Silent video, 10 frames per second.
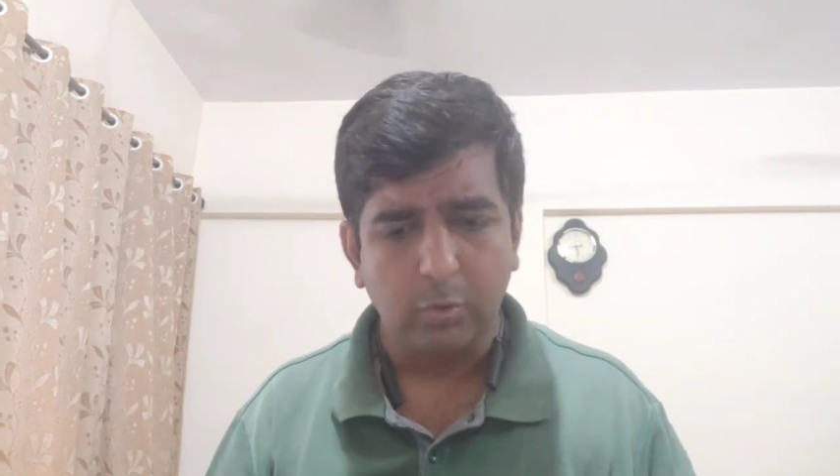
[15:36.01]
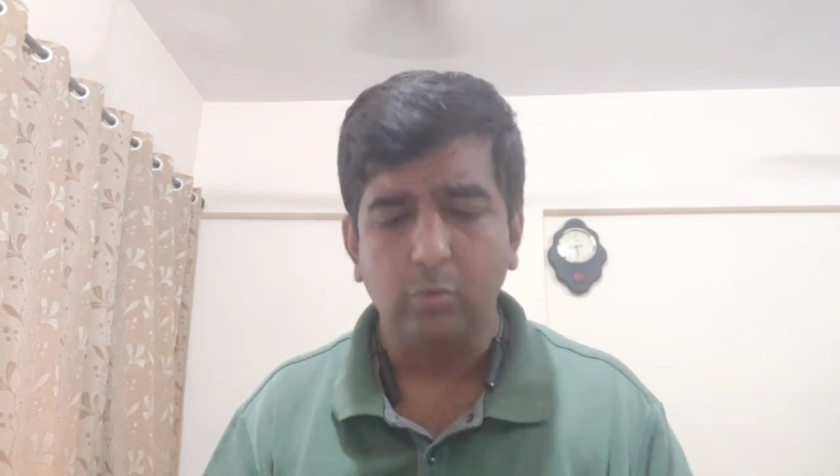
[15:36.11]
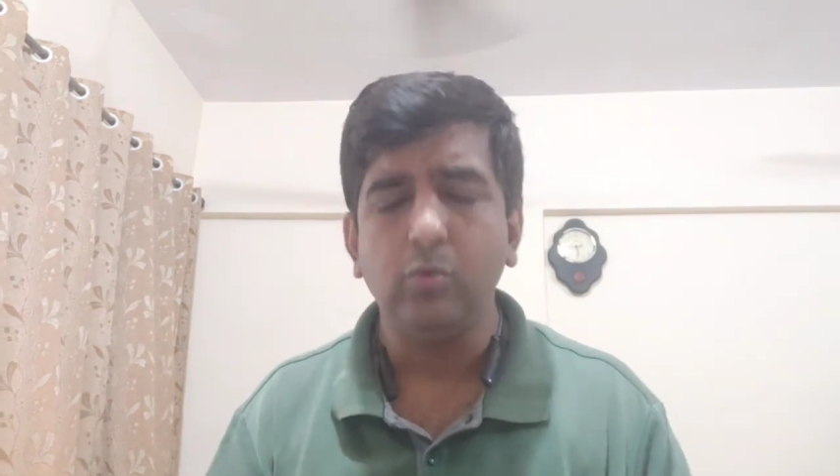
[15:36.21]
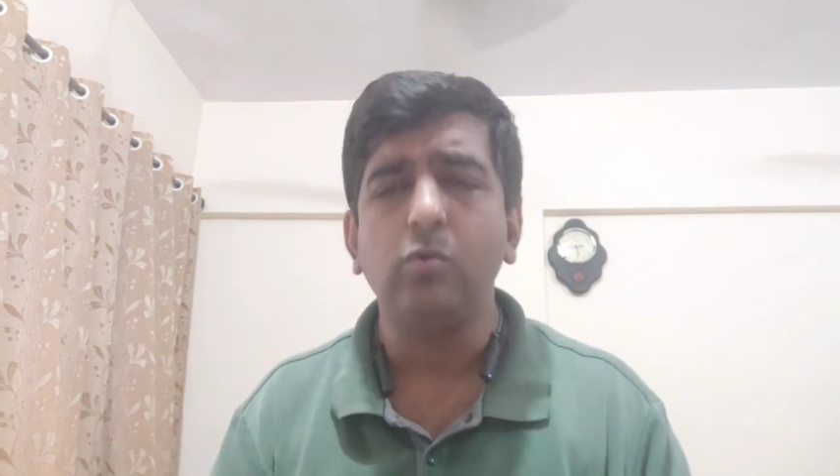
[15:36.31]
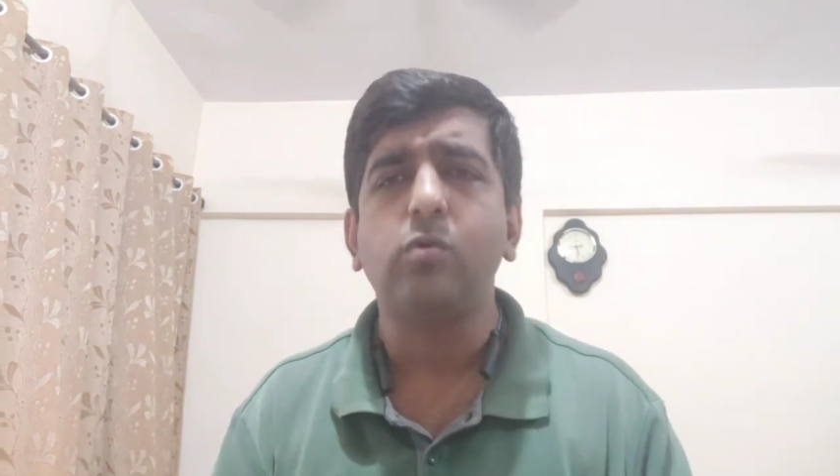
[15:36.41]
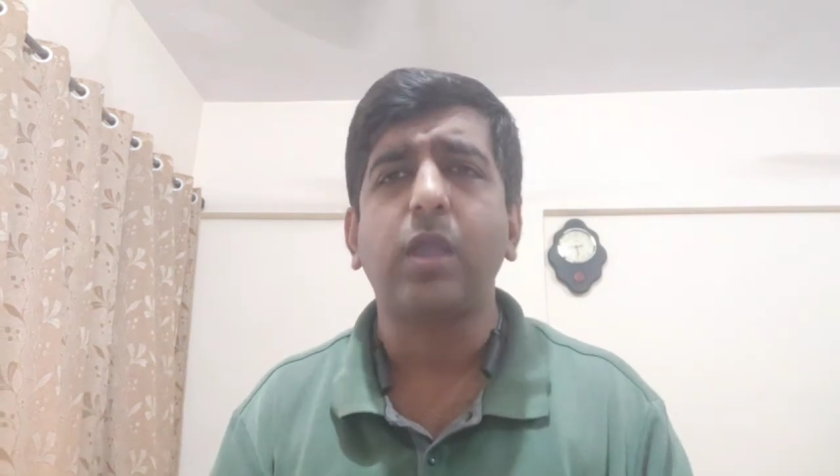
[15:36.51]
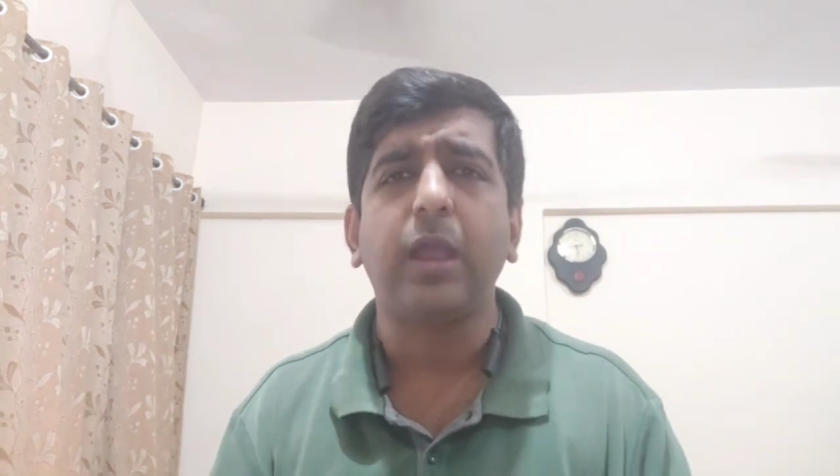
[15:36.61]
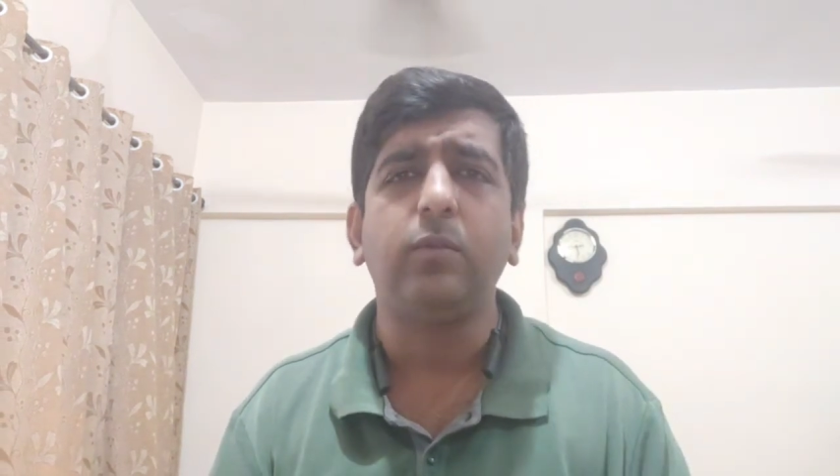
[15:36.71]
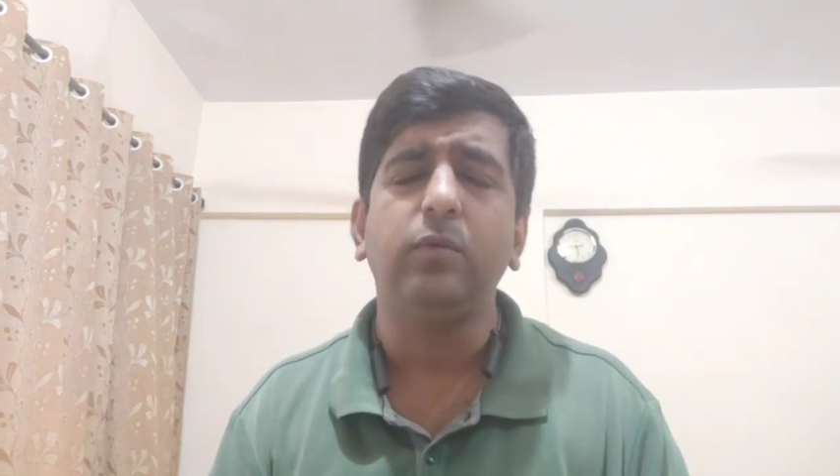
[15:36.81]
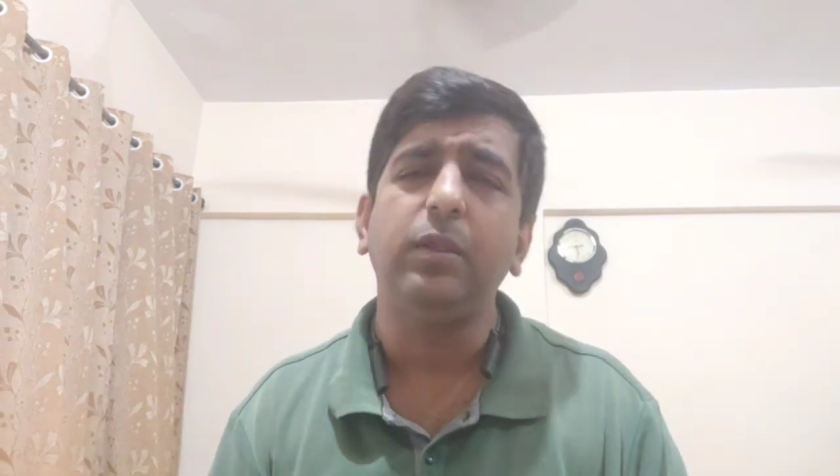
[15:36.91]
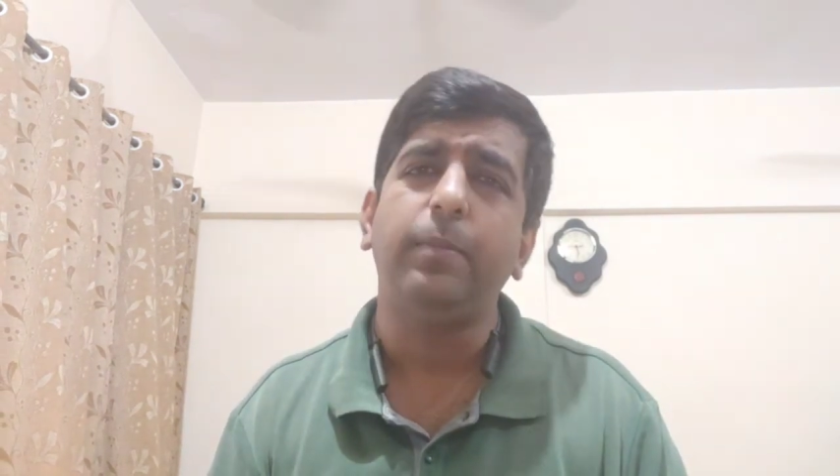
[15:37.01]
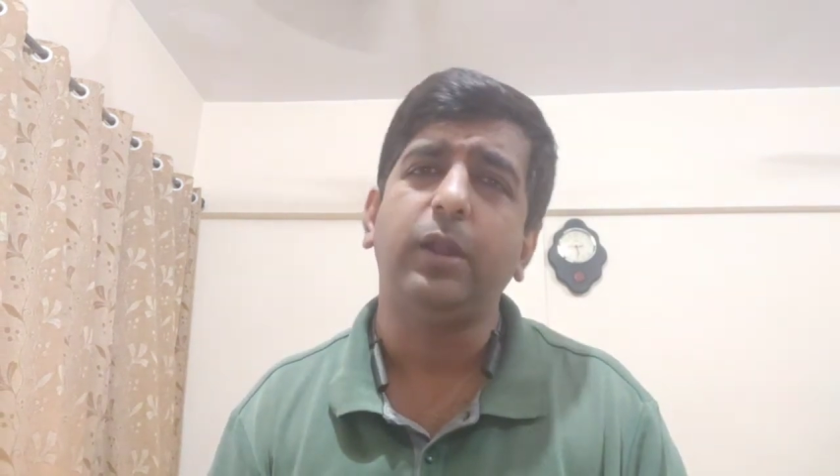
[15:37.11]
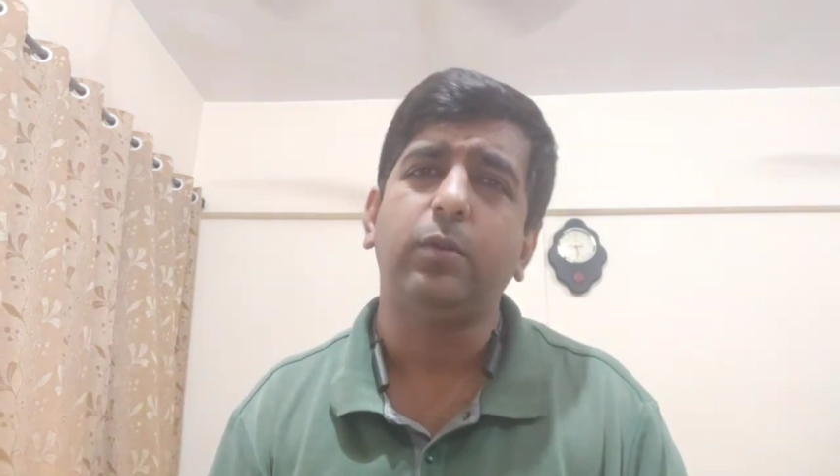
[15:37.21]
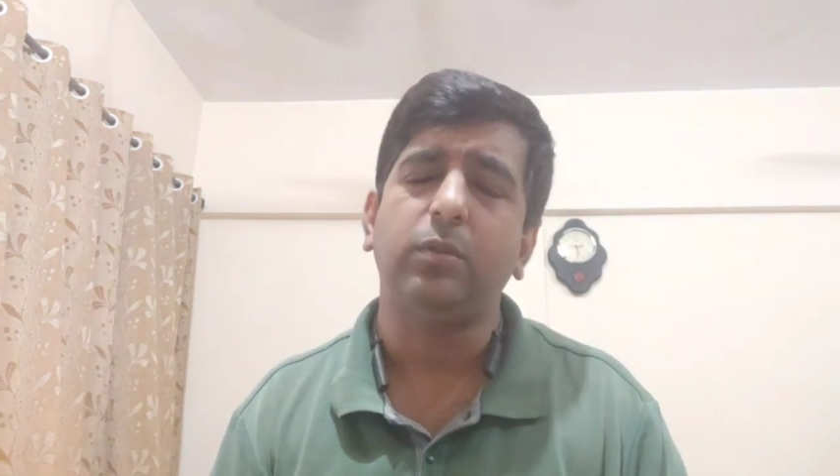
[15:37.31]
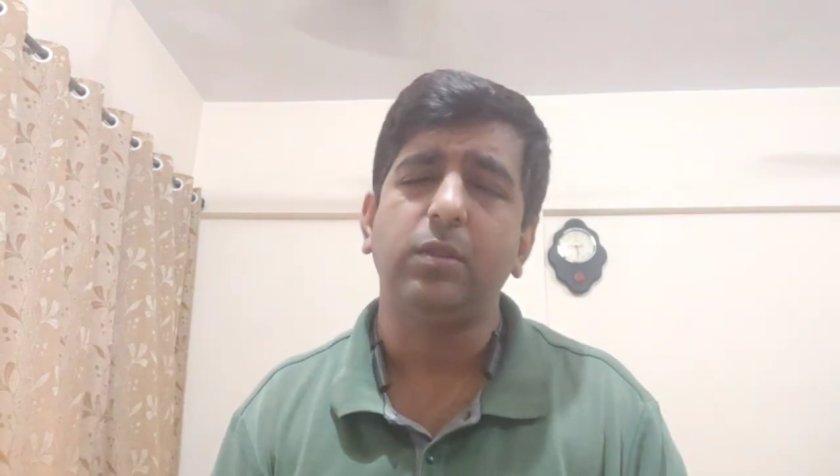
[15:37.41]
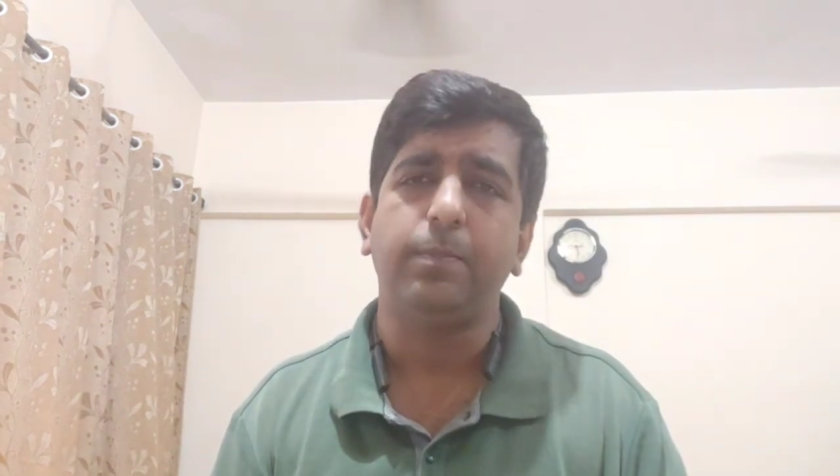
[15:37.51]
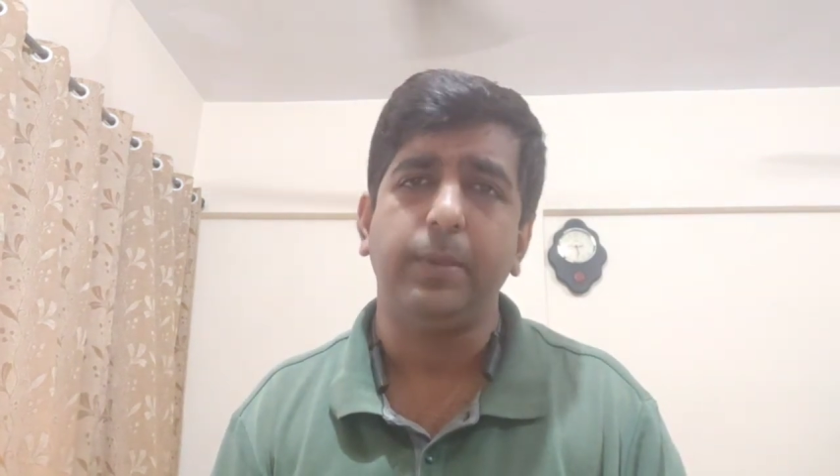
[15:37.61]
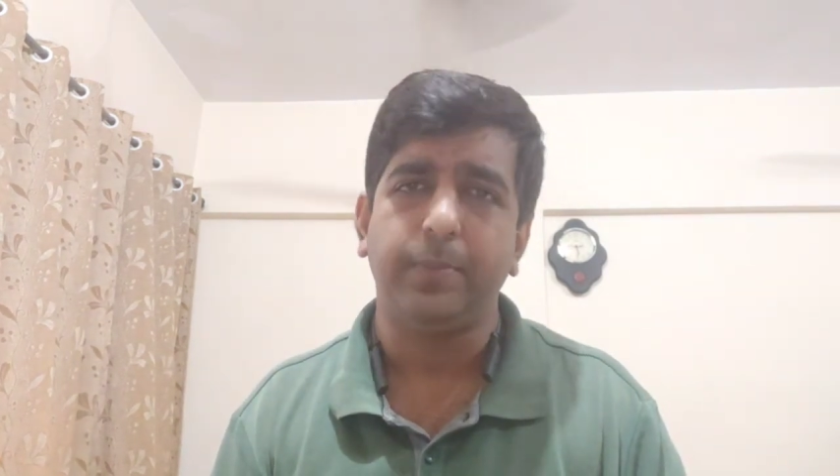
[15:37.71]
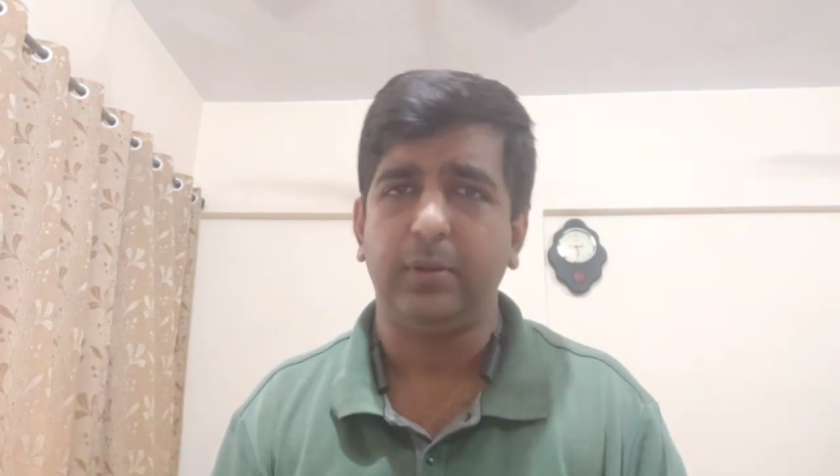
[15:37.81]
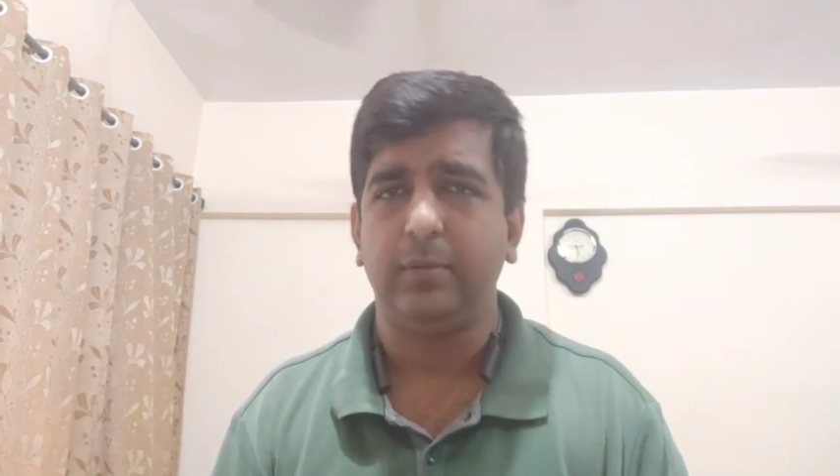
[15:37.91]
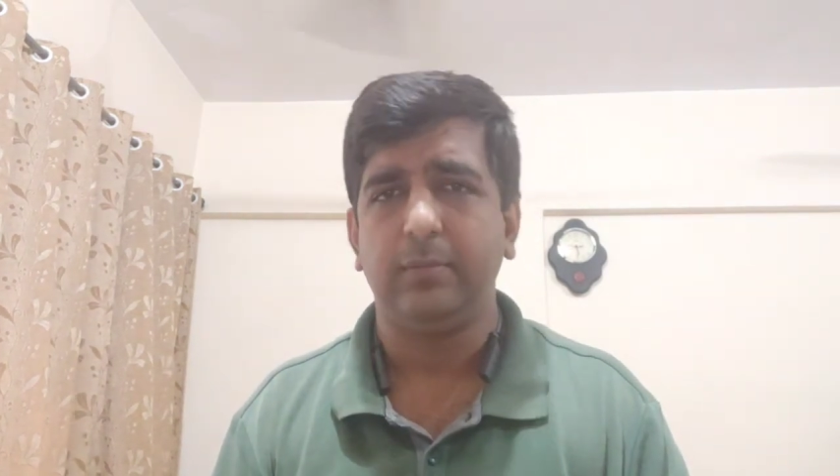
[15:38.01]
You can only bet on the people,